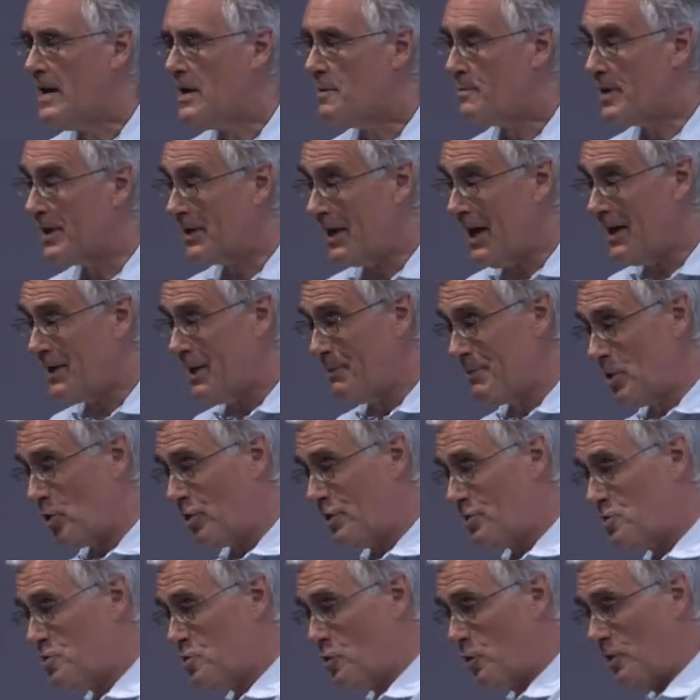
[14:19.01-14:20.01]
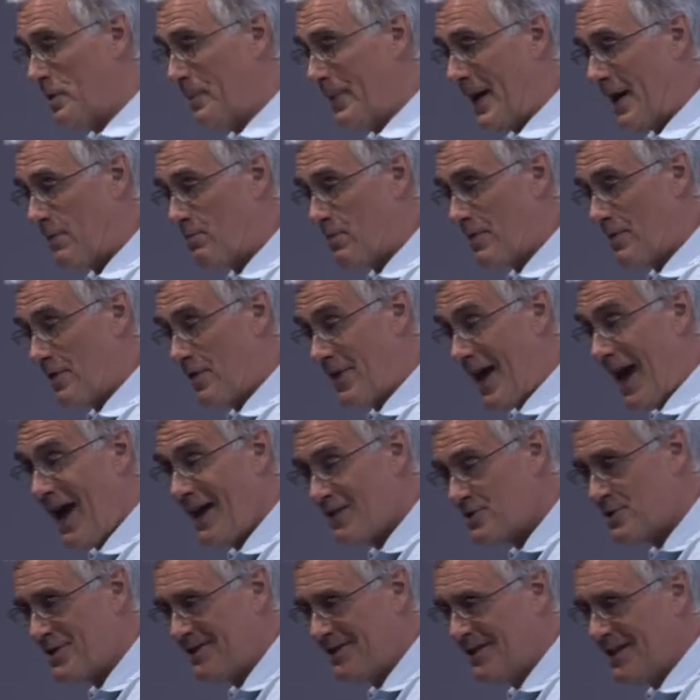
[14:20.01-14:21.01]
But again, I'm not going to talk about
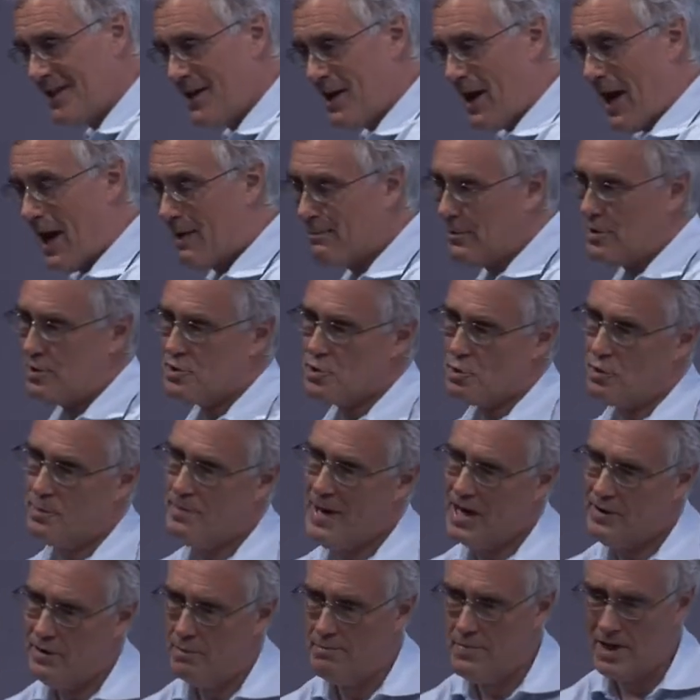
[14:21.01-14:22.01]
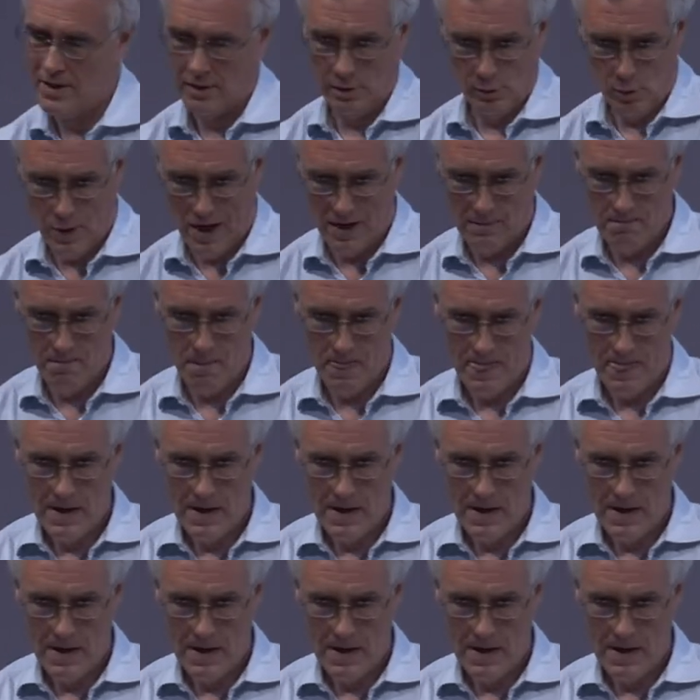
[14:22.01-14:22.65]
that. I'm going to talk about the middle one.